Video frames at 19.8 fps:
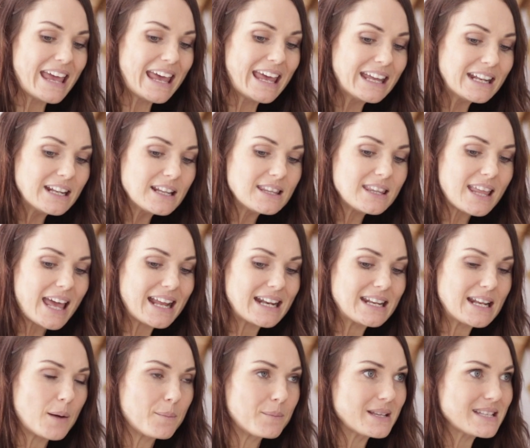in that
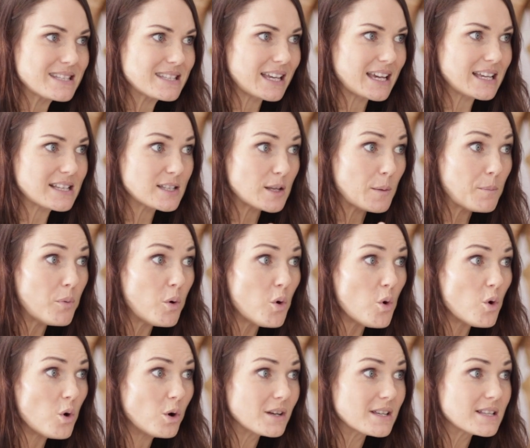number 6, to
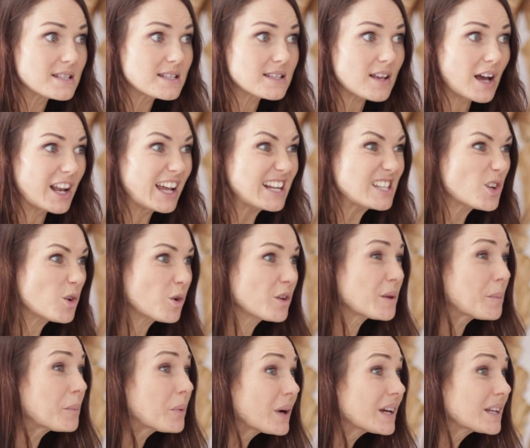pause, I like to call it the
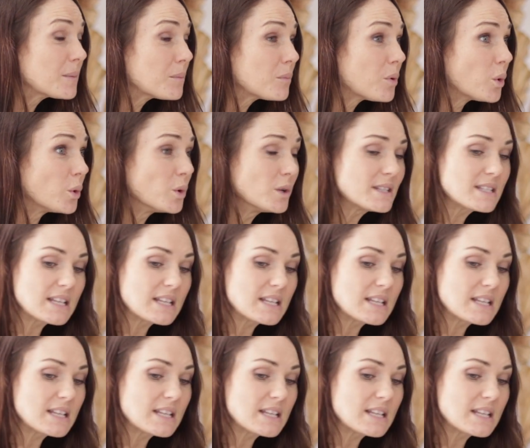pregnant pause.